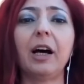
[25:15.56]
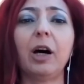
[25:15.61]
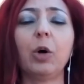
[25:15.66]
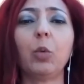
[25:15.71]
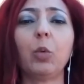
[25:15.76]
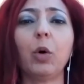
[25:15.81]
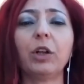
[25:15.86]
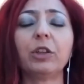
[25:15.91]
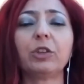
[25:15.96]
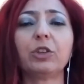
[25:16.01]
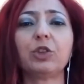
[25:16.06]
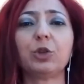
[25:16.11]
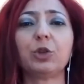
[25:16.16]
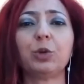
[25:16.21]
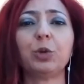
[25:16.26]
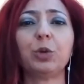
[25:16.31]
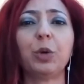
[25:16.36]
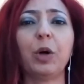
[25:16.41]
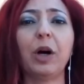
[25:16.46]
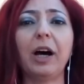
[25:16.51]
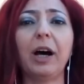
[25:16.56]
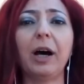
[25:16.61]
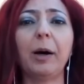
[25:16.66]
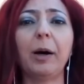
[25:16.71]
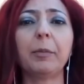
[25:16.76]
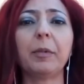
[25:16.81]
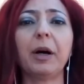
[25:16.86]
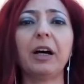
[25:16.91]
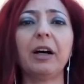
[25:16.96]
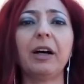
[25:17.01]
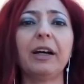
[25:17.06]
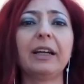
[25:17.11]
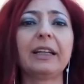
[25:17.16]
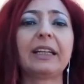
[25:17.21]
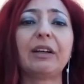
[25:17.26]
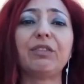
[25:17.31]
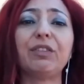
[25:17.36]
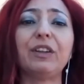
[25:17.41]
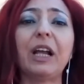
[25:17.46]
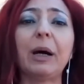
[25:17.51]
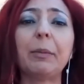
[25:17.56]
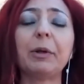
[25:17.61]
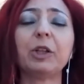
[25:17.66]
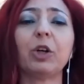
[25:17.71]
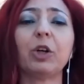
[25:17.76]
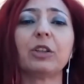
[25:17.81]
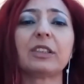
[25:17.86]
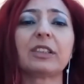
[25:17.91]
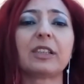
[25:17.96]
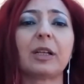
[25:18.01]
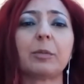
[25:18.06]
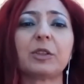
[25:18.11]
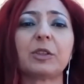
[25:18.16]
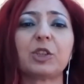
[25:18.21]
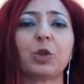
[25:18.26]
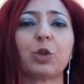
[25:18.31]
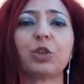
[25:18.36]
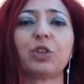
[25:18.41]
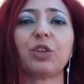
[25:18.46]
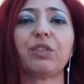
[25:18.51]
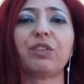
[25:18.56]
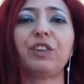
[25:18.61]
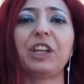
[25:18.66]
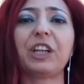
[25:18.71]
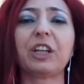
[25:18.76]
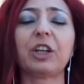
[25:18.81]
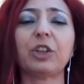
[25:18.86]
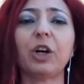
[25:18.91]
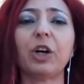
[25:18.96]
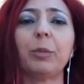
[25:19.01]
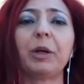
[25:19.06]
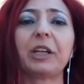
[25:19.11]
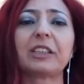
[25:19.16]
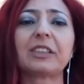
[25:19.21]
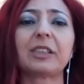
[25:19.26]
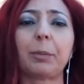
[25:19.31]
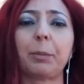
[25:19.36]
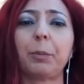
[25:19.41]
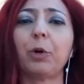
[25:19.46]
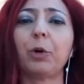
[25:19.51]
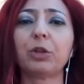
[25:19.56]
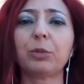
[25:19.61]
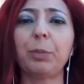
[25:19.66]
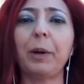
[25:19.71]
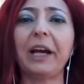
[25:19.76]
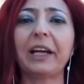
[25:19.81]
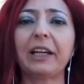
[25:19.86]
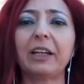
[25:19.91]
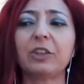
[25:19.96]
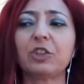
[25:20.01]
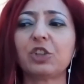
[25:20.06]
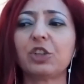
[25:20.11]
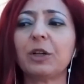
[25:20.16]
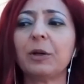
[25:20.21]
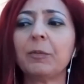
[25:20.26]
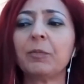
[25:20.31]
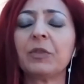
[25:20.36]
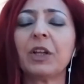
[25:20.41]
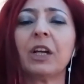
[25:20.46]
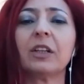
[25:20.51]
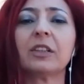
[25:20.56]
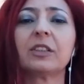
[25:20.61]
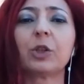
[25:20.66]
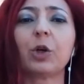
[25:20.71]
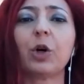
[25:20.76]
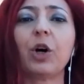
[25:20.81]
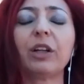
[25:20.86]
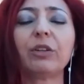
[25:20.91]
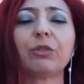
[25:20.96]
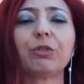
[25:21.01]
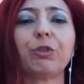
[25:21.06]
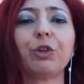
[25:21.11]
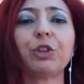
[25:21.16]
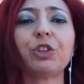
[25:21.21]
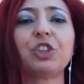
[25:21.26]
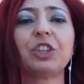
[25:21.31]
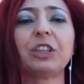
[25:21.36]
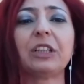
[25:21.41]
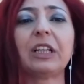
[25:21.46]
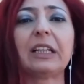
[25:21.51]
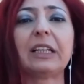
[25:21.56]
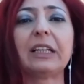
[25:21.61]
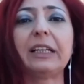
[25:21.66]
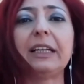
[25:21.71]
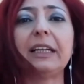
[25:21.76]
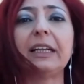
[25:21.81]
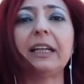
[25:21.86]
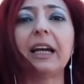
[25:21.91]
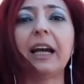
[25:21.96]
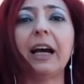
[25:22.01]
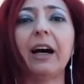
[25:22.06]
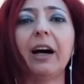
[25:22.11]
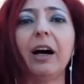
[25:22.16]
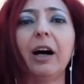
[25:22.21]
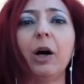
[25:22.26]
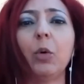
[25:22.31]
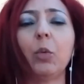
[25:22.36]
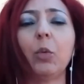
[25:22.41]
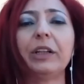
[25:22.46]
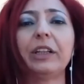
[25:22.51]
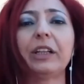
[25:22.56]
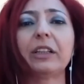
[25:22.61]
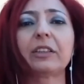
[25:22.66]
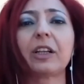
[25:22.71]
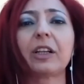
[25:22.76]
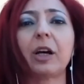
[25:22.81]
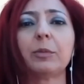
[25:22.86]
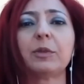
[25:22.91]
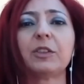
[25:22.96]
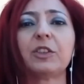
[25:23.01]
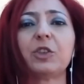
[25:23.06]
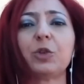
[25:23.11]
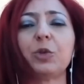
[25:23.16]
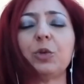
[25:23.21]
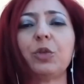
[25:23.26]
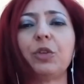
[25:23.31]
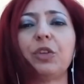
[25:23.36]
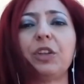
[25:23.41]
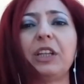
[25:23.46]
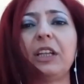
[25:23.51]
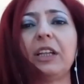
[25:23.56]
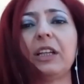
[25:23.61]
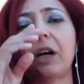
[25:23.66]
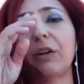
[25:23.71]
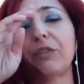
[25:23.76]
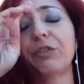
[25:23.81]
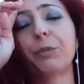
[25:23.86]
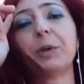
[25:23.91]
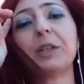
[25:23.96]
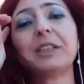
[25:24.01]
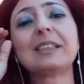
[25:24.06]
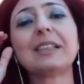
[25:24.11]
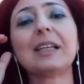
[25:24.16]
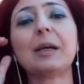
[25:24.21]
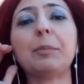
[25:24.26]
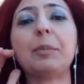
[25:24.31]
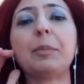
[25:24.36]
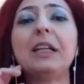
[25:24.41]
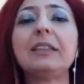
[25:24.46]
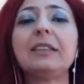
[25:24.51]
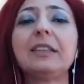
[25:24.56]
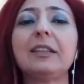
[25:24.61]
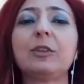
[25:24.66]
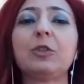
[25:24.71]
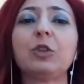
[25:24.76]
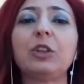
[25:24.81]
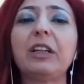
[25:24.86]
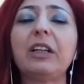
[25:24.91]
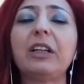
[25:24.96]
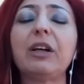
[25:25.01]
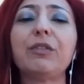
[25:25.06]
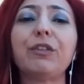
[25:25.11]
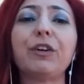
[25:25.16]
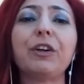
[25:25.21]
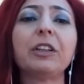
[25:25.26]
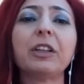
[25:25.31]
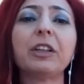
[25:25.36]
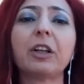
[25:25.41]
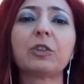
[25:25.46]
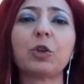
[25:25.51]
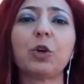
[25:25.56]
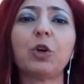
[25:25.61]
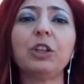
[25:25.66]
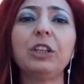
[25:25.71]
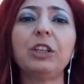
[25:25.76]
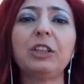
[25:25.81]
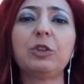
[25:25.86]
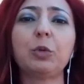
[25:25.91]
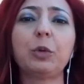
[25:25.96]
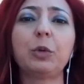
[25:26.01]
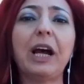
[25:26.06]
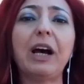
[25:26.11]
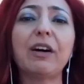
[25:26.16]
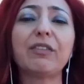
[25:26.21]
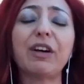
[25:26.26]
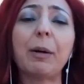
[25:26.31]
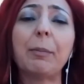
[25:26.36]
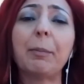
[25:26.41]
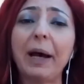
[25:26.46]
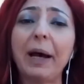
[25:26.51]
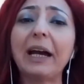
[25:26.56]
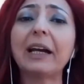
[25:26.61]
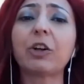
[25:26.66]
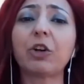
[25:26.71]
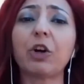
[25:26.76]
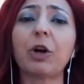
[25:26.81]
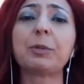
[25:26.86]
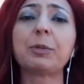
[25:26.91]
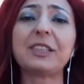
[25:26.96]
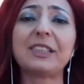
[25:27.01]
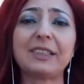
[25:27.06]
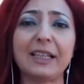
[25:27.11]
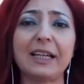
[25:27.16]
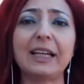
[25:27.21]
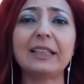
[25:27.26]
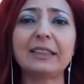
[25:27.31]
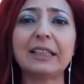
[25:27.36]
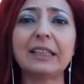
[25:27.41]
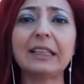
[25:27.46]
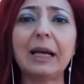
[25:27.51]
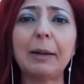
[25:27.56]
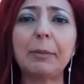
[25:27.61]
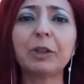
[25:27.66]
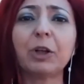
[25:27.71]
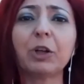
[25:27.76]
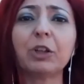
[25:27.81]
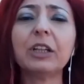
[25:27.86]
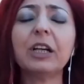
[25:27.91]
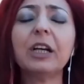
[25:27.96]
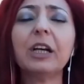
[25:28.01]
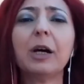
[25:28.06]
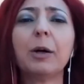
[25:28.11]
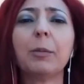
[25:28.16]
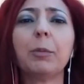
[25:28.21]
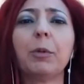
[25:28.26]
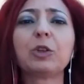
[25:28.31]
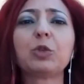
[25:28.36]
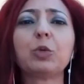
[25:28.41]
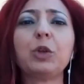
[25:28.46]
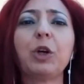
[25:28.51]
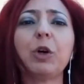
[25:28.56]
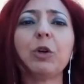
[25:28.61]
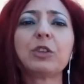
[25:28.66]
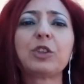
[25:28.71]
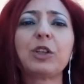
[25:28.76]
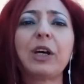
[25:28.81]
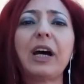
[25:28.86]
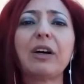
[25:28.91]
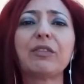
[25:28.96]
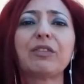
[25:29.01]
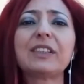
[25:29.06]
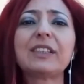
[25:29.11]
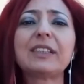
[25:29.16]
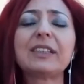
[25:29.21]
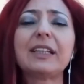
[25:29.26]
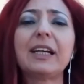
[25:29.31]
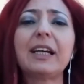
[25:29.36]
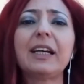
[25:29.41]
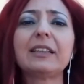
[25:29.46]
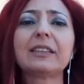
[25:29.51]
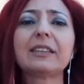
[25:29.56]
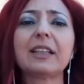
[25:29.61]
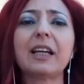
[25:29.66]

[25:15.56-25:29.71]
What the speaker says: want to give Lebanon some sort of economic support package. So unfortunately, when it comes to the government's ability to deliver, not only do we have a bankrupt state in Lebanon, but we also have a state